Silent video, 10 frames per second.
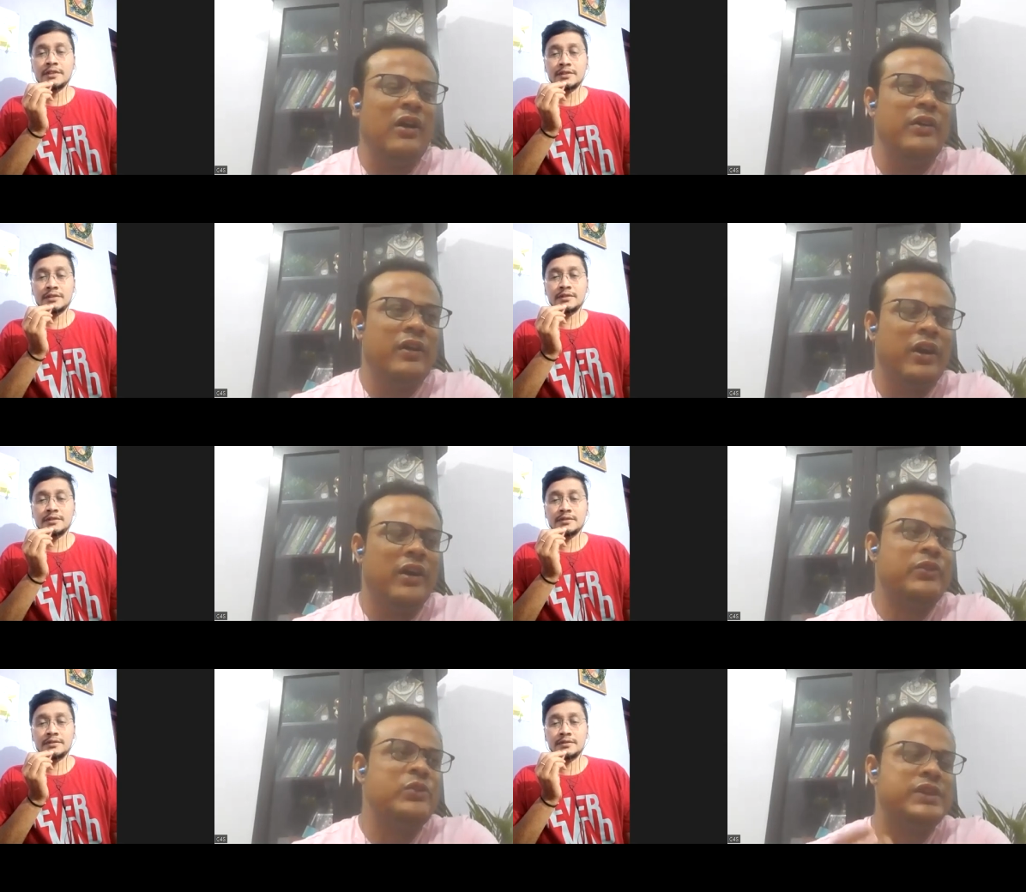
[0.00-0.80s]
Speaker 1: how,
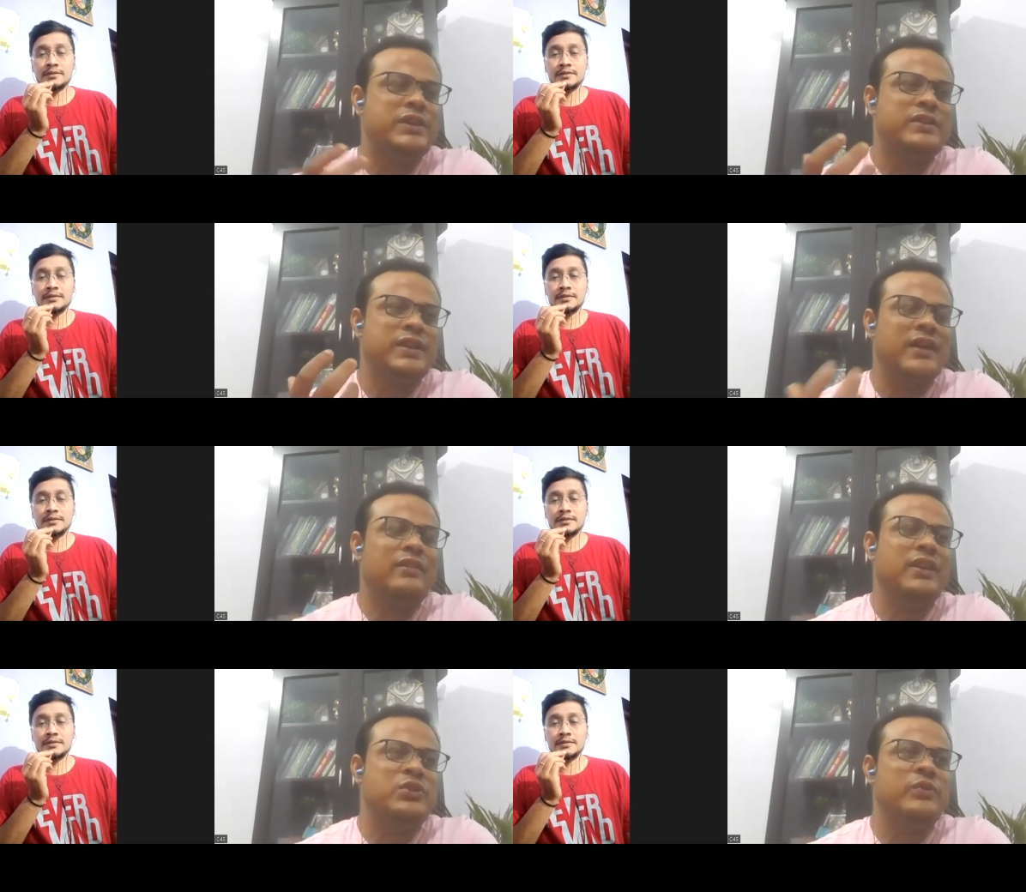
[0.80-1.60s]
how do you
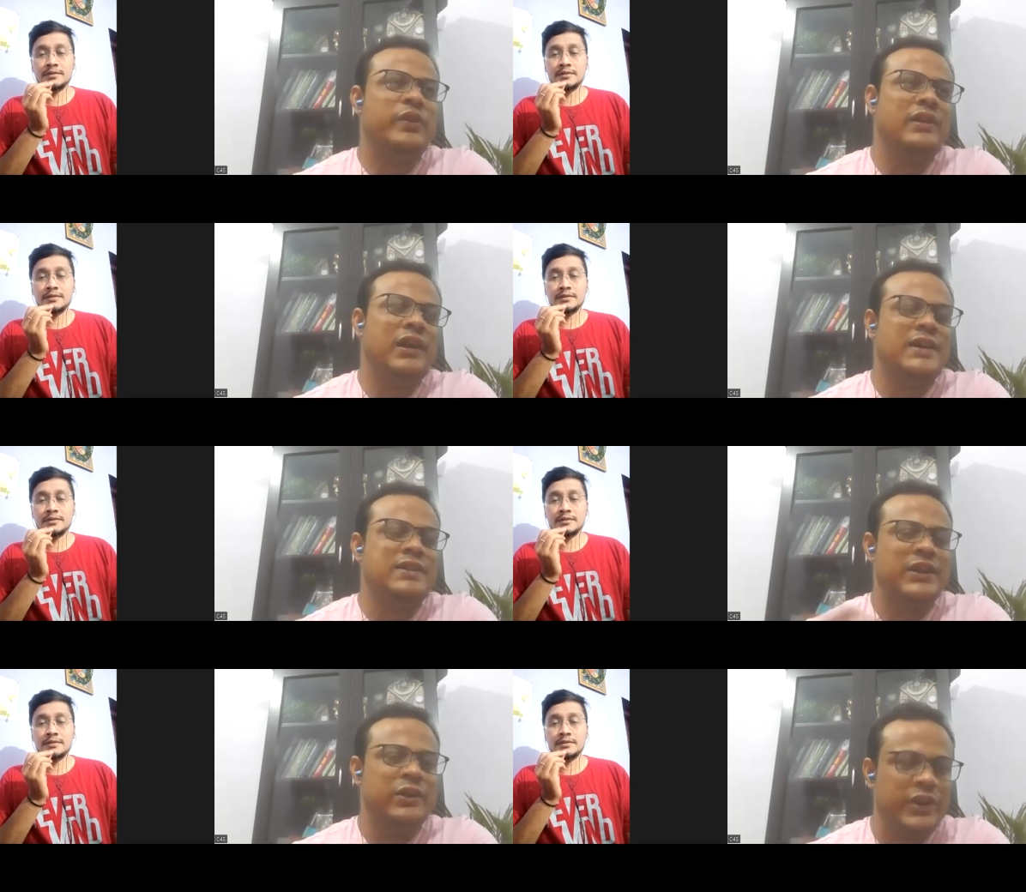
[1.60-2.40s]
take the issue when
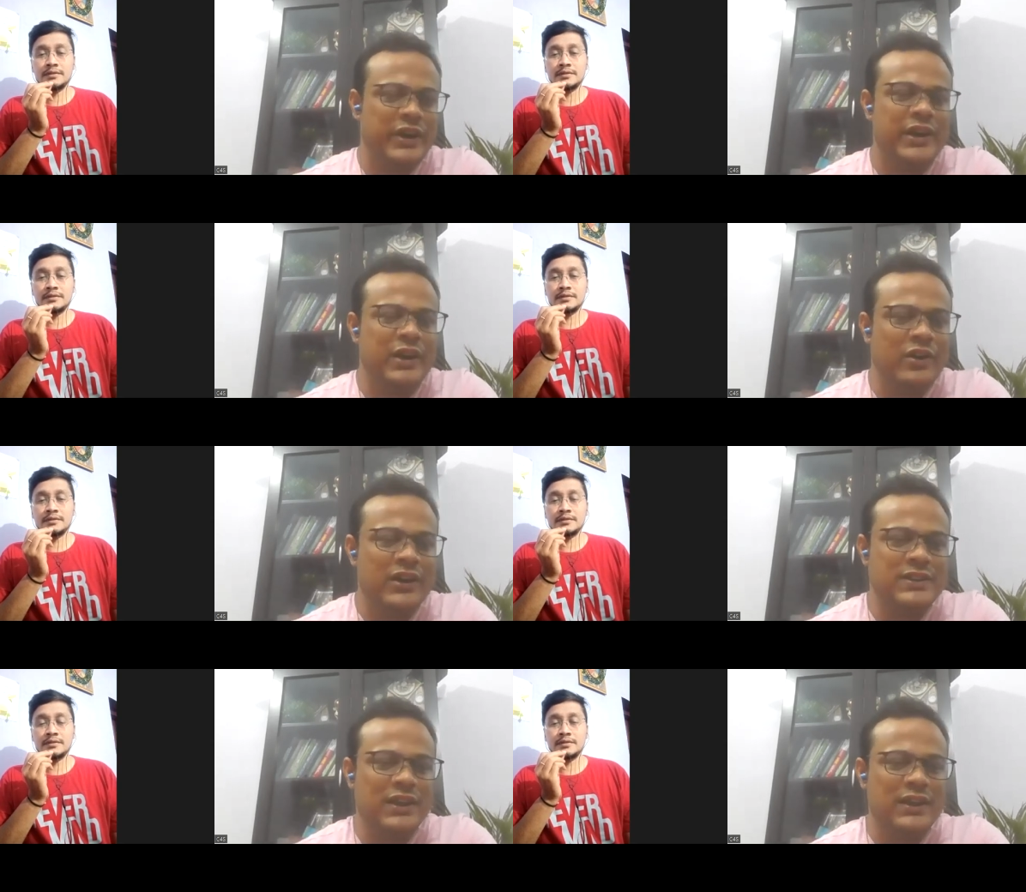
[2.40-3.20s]
last year you didn't
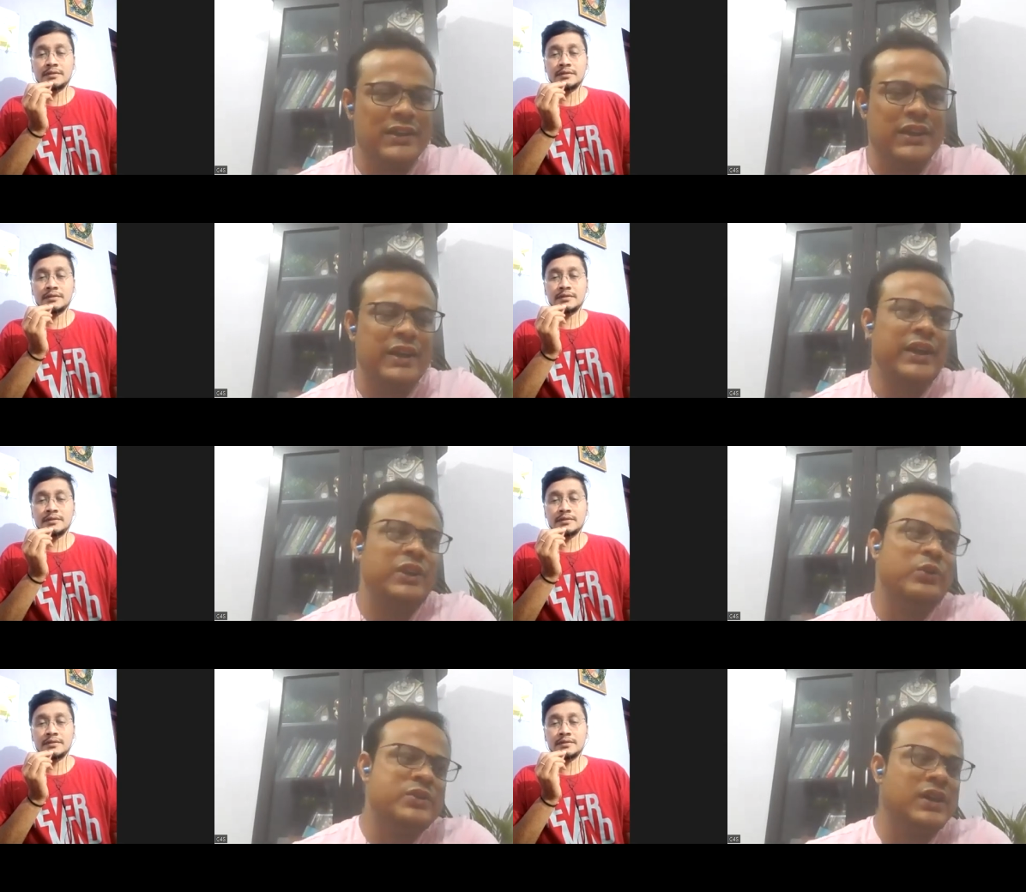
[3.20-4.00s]
got selected
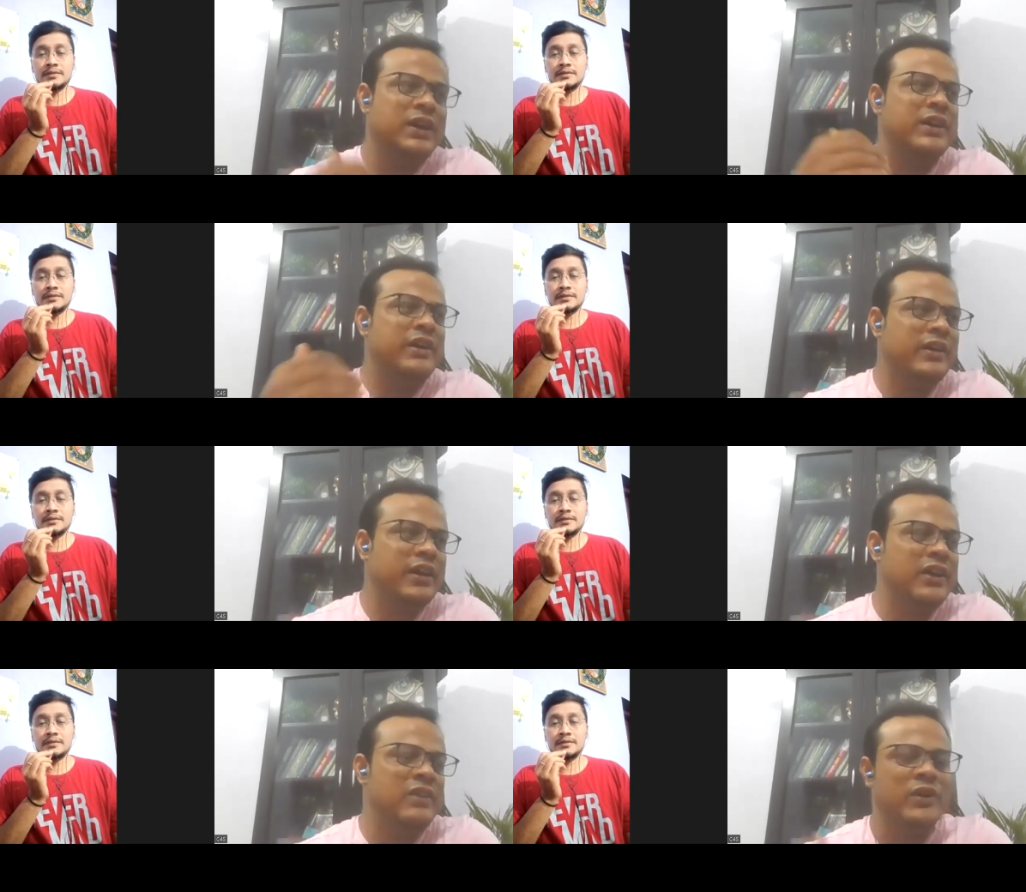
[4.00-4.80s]
and you started
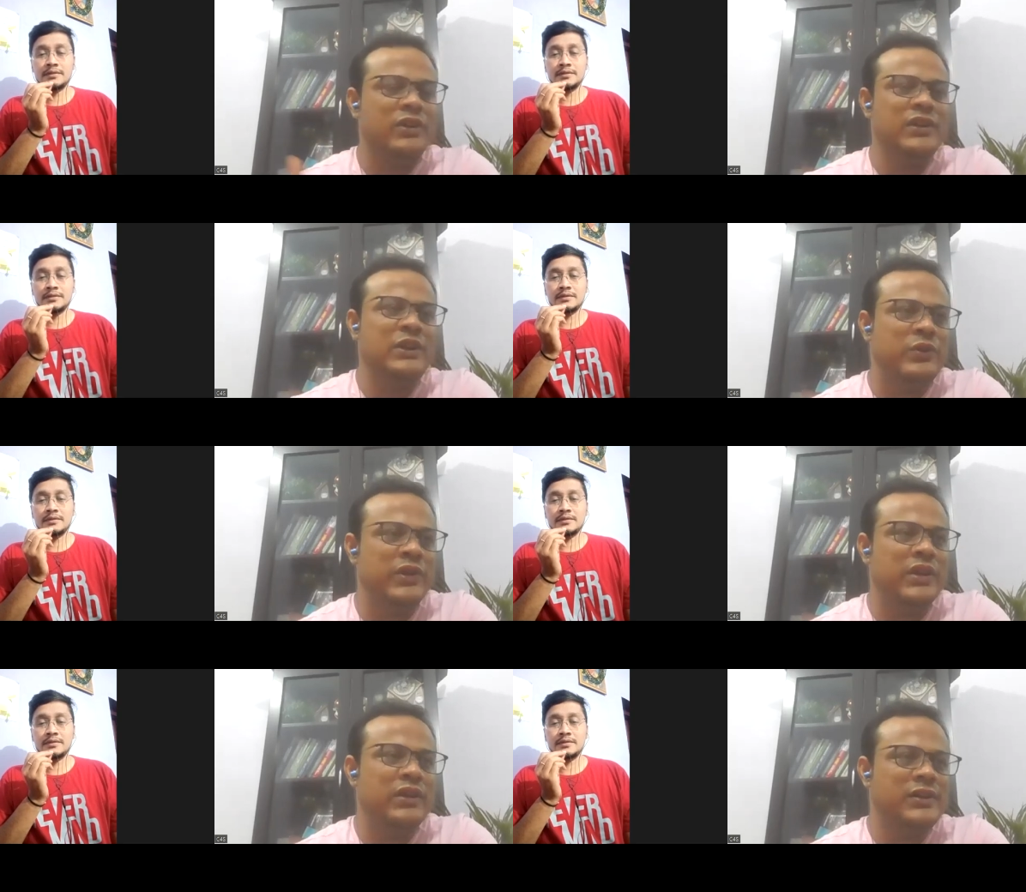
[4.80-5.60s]
again for the new
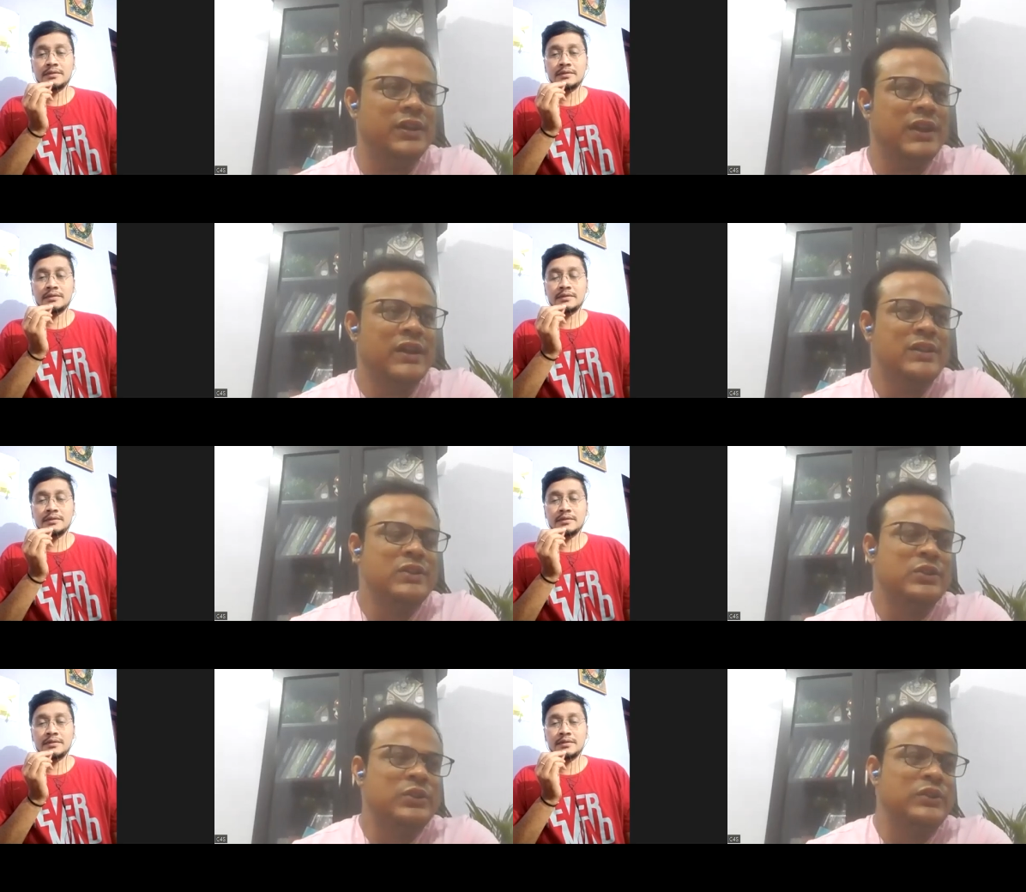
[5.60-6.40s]
year
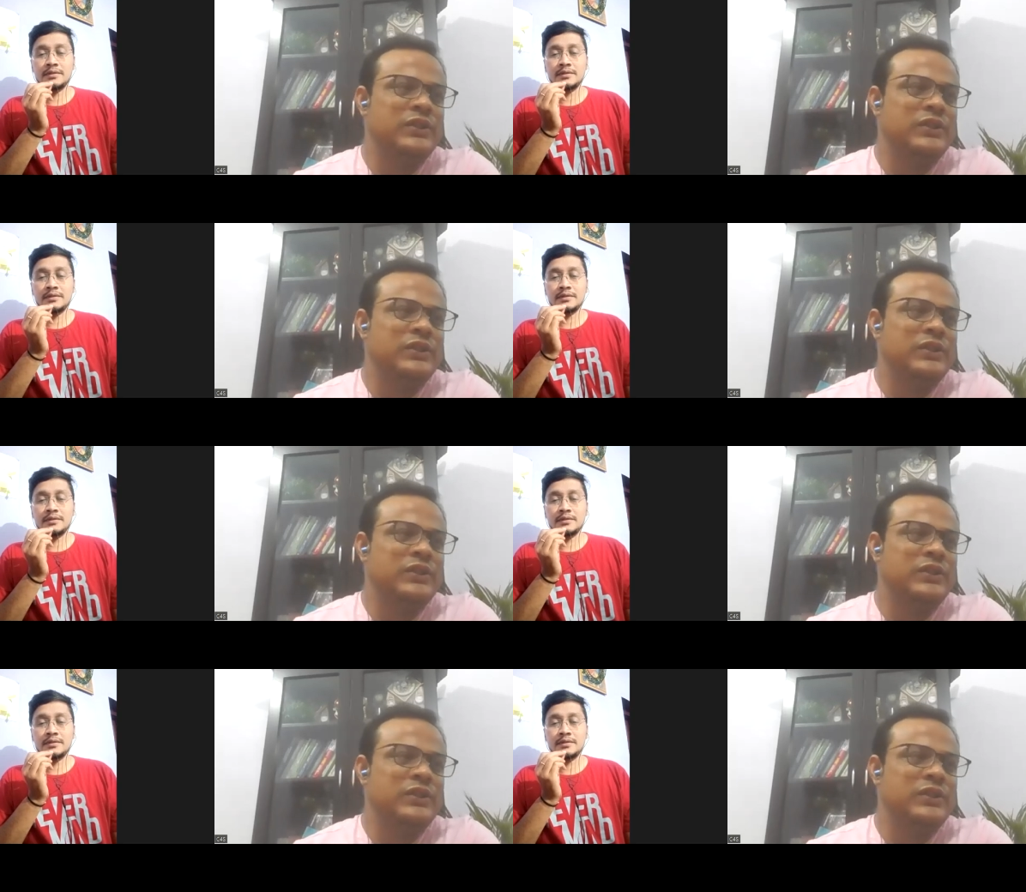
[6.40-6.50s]
so